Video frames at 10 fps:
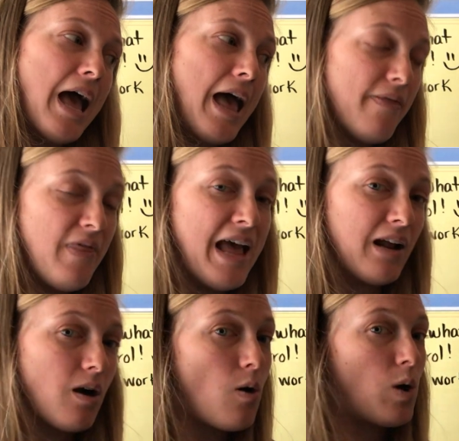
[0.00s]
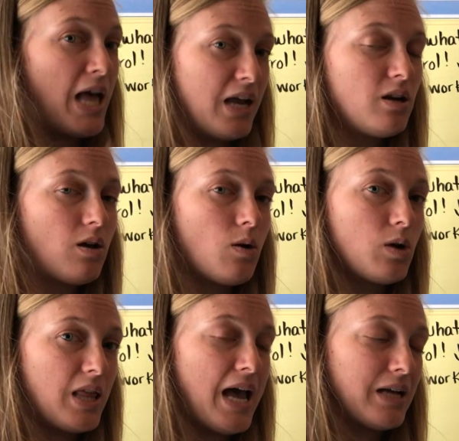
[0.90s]
and then go ahead, go
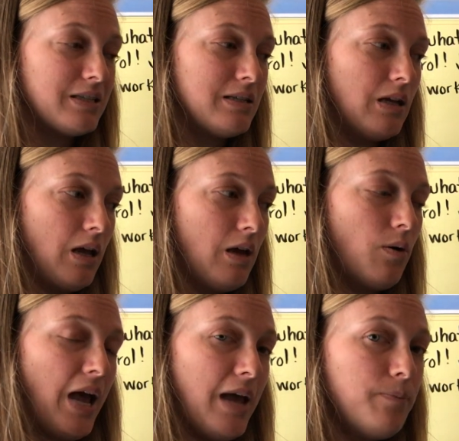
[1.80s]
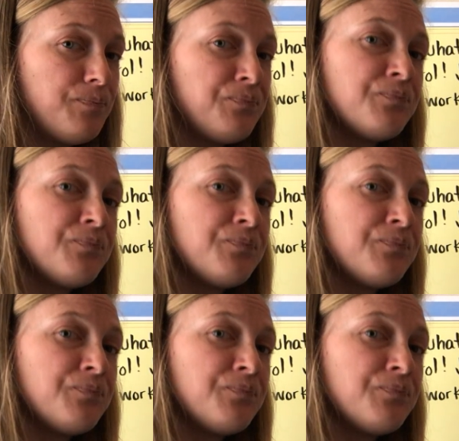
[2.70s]
to the exit ticket, okay?